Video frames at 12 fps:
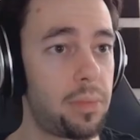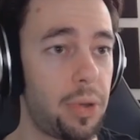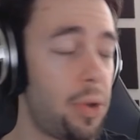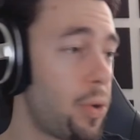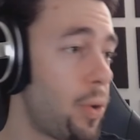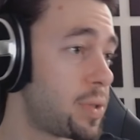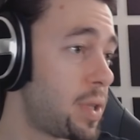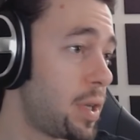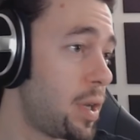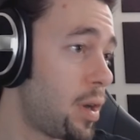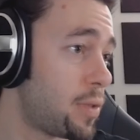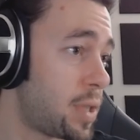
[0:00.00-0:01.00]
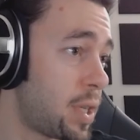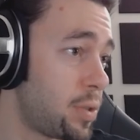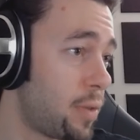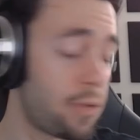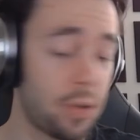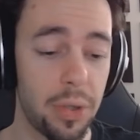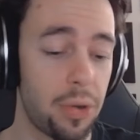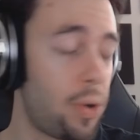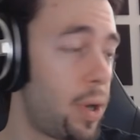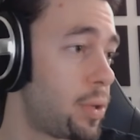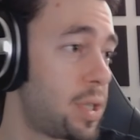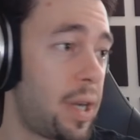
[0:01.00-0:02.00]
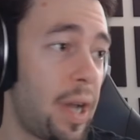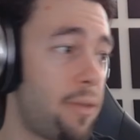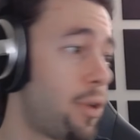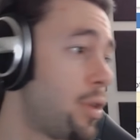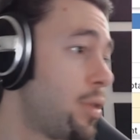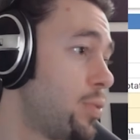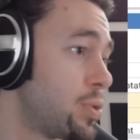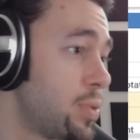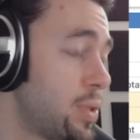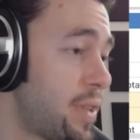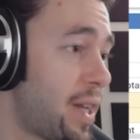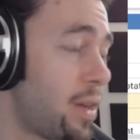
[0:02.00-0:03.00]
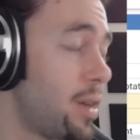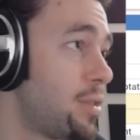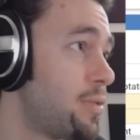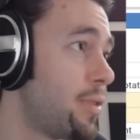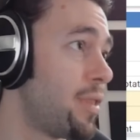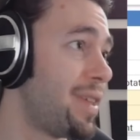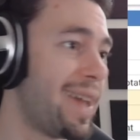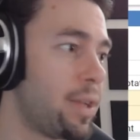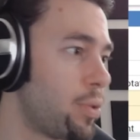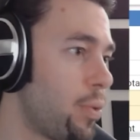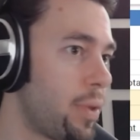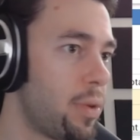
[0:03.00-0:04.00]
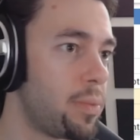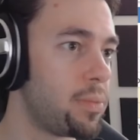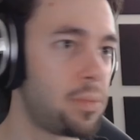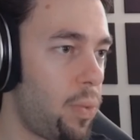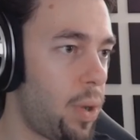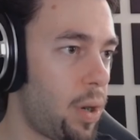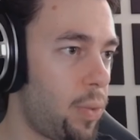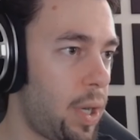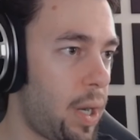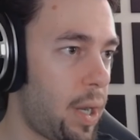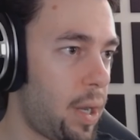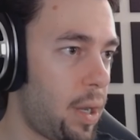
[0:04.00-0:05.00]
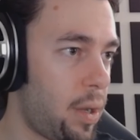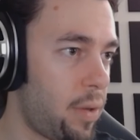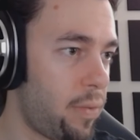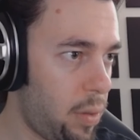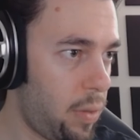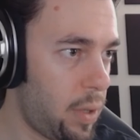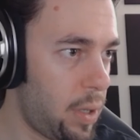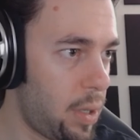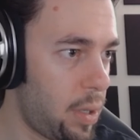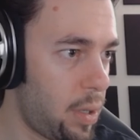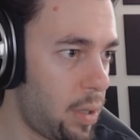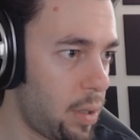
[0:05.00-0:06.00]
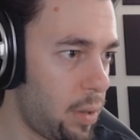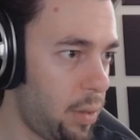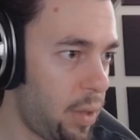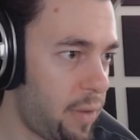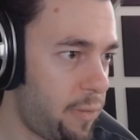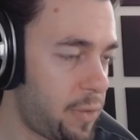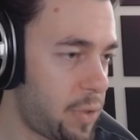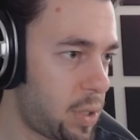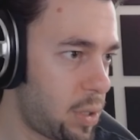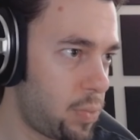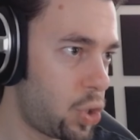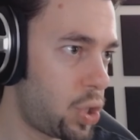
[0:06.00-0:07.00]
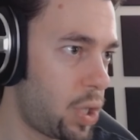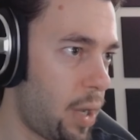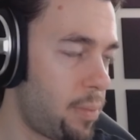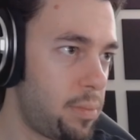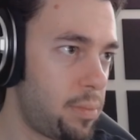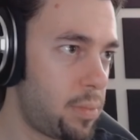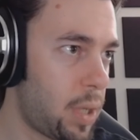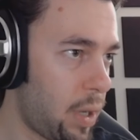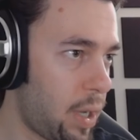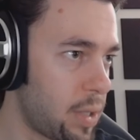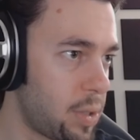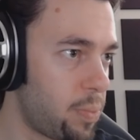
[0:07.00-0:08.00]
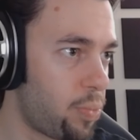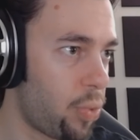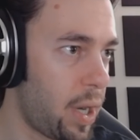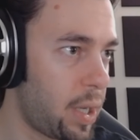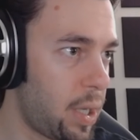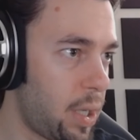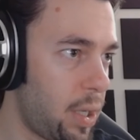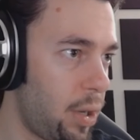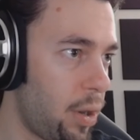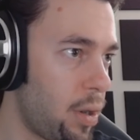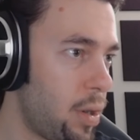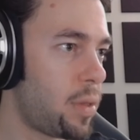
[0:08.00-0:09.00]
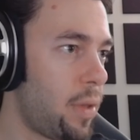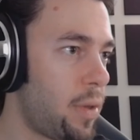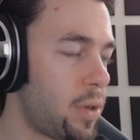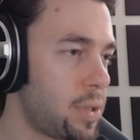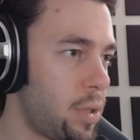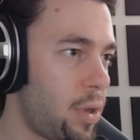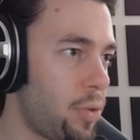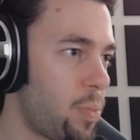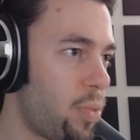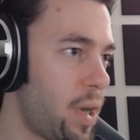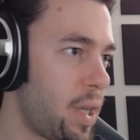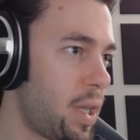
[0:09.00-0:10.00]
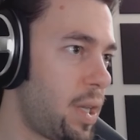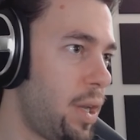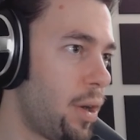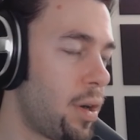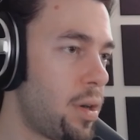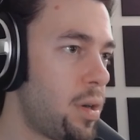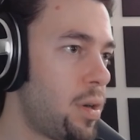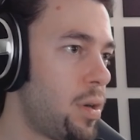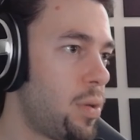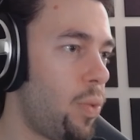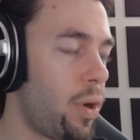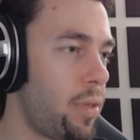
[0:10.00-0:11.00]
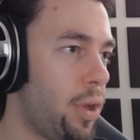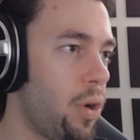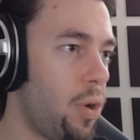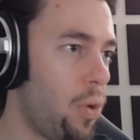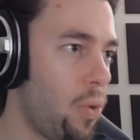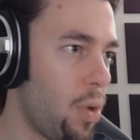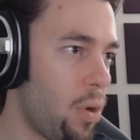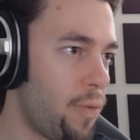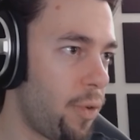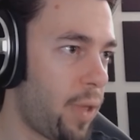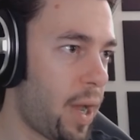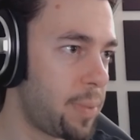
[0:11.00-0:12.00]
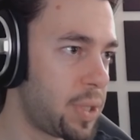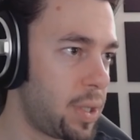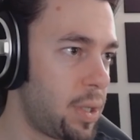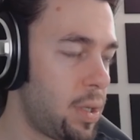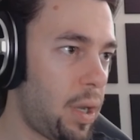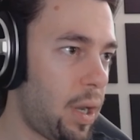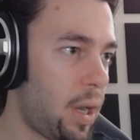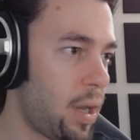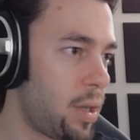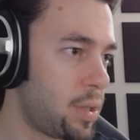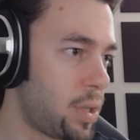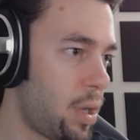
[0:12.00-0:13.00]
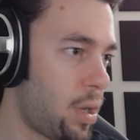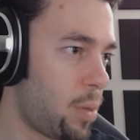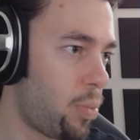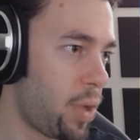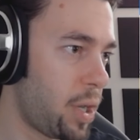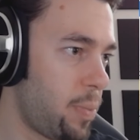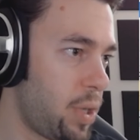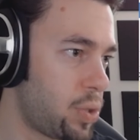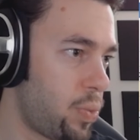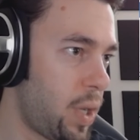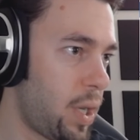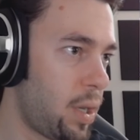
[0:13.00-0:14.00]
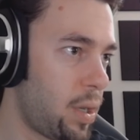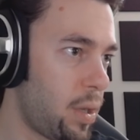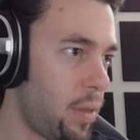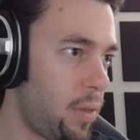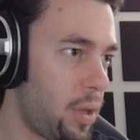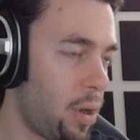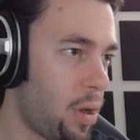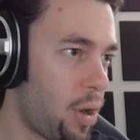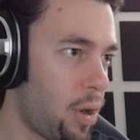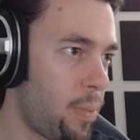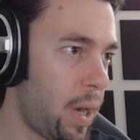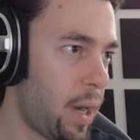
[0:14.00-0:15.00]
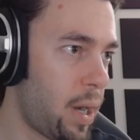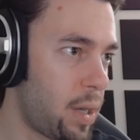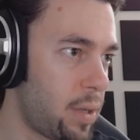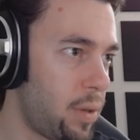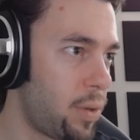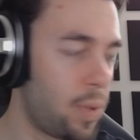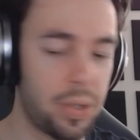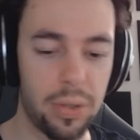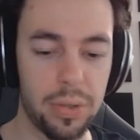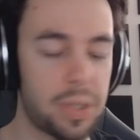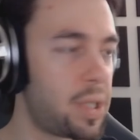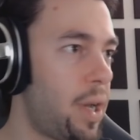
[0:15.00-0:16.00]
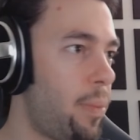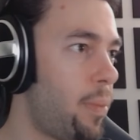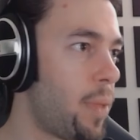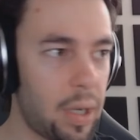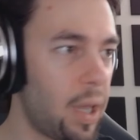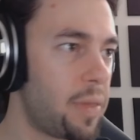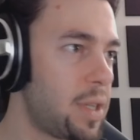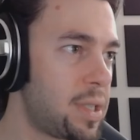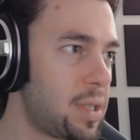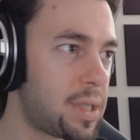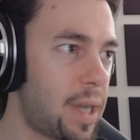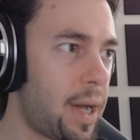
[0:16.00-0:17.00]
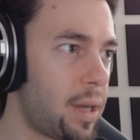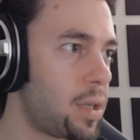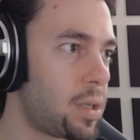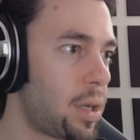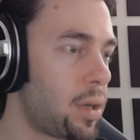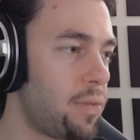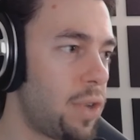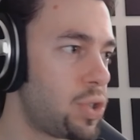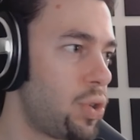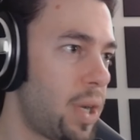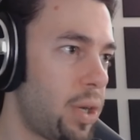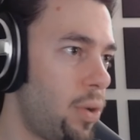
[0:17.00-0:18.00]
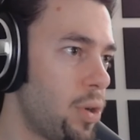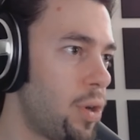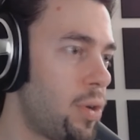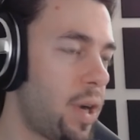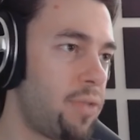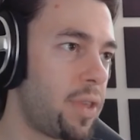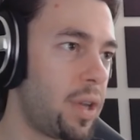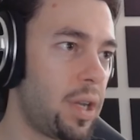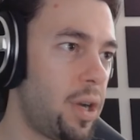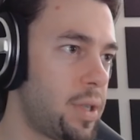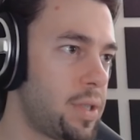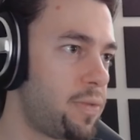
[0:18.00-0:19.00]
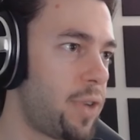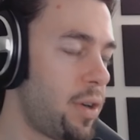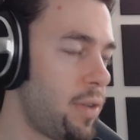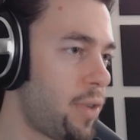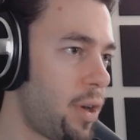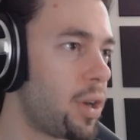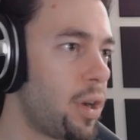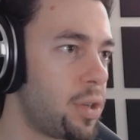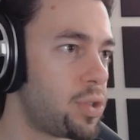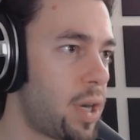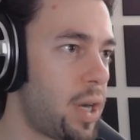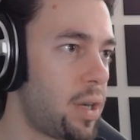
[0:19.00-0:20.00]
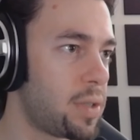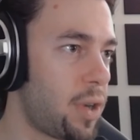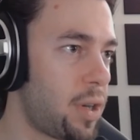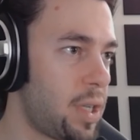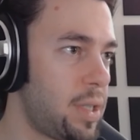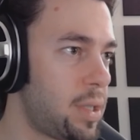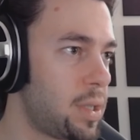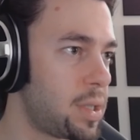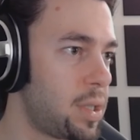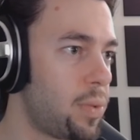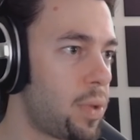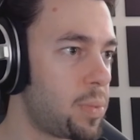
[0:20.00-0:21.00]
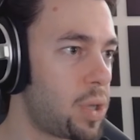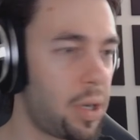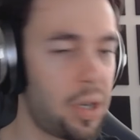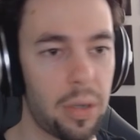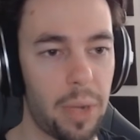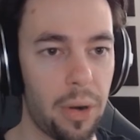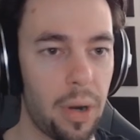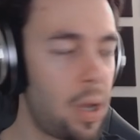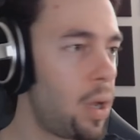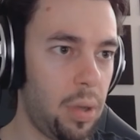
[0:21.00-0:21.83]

but the logo I was thinking of was actually the first logo I looked at ever, which was that of the algorithm, where we have the left stem that has a break here, then there's another break here where the O overlaps it, and a break between the arm and the original stem. Again, this is not a conventional metal logo. Everything here is very, very cut and dry, and it's very easy to see what I'm talking about.